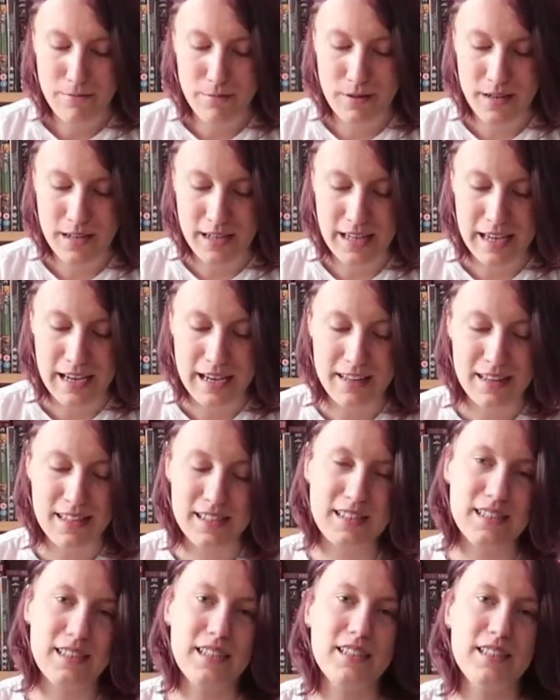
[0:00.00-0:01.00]
but yeah
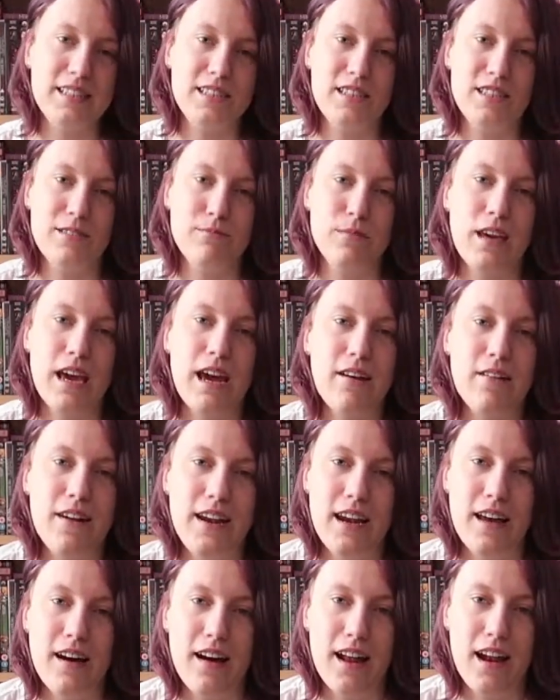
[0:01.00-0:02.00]
this is Jim
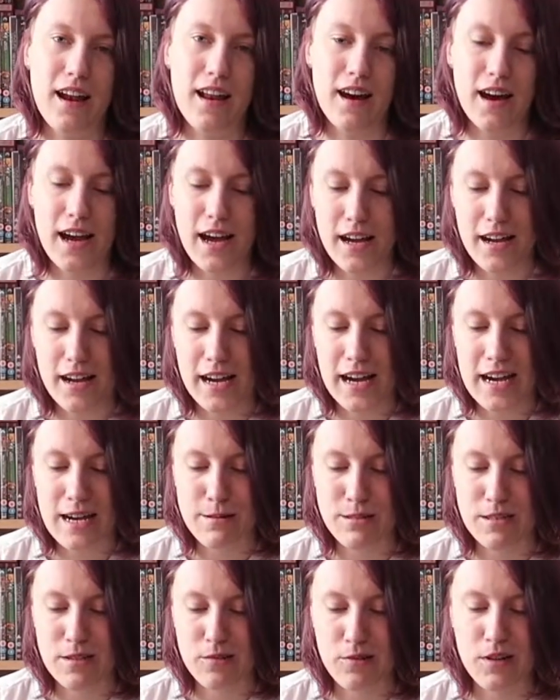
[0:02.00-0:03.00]
Carrey Liar Liar
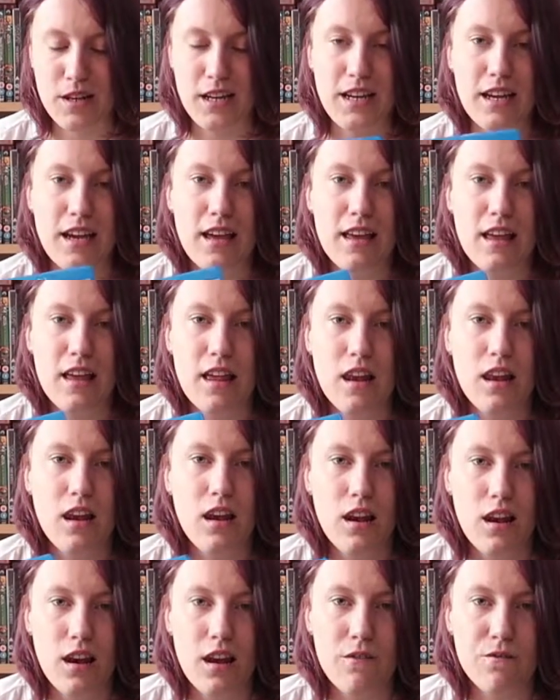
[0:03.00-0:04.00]
absolutely
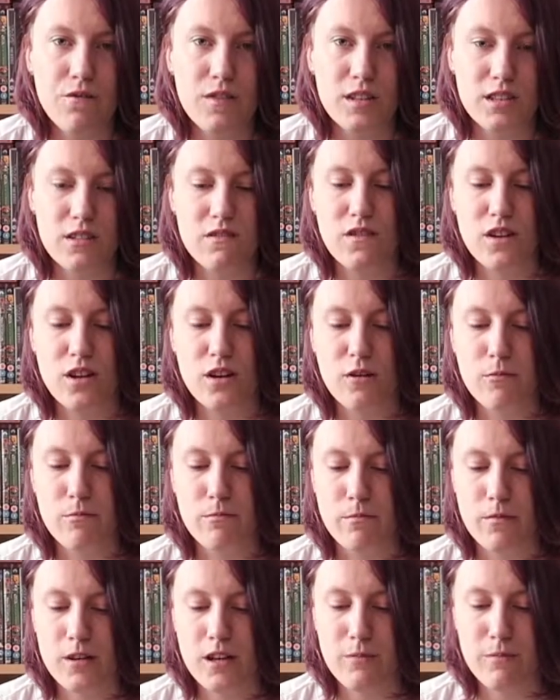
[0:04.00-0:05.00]
love this
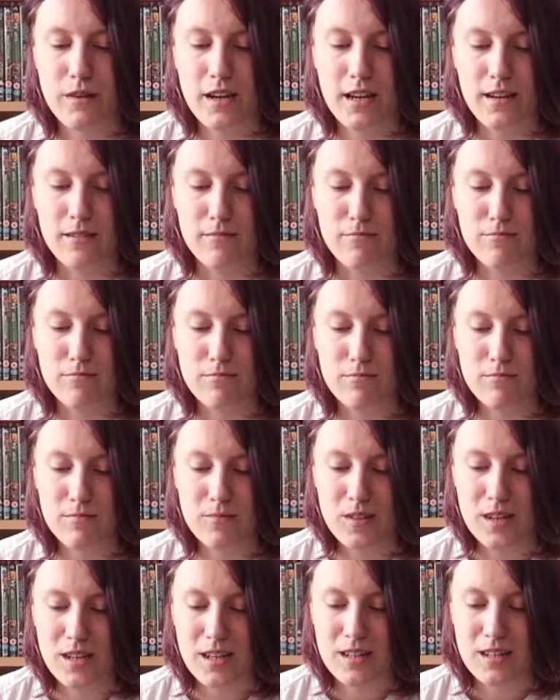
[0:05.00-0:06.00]
film I mean
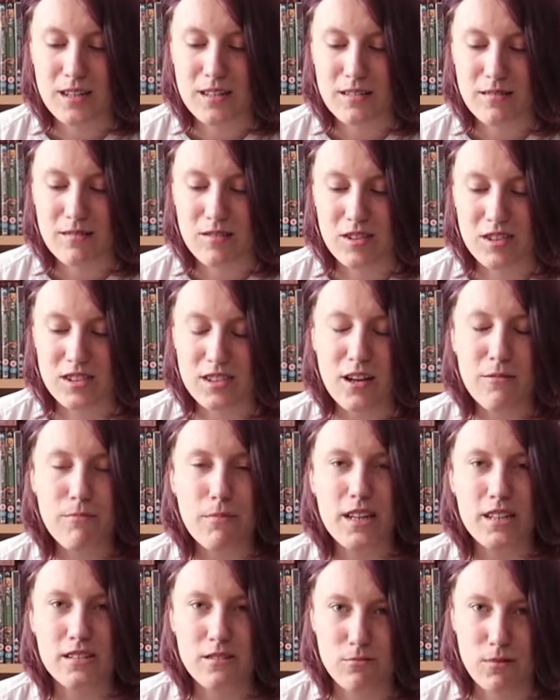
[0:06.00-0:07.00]
the son
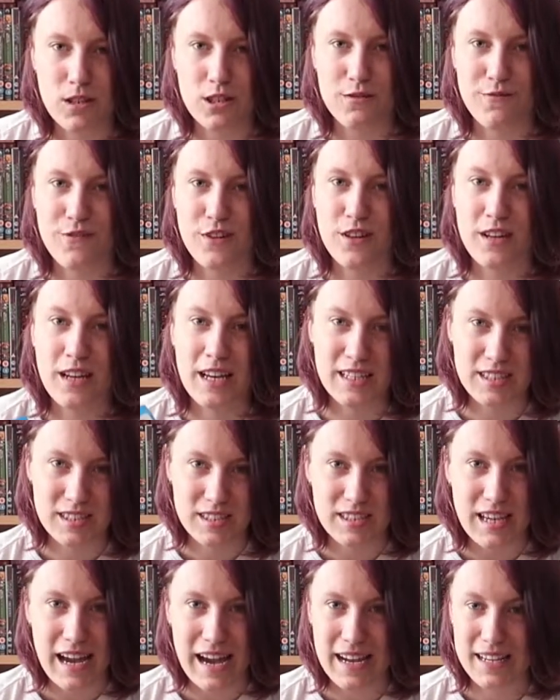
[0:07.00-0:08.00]
makes a wish for
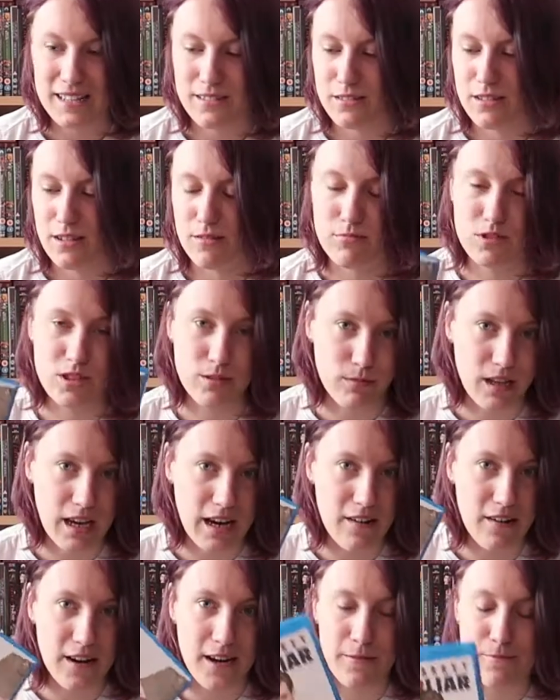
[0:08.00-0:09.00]
his dad, so Jim
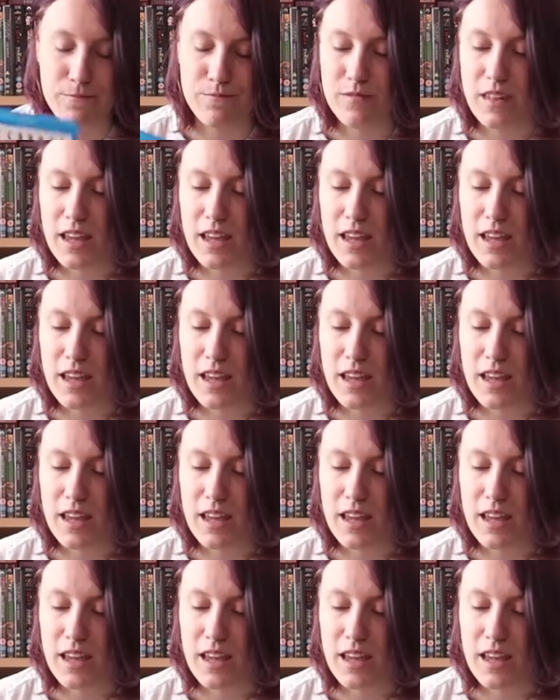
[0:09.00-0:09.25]
Carrey,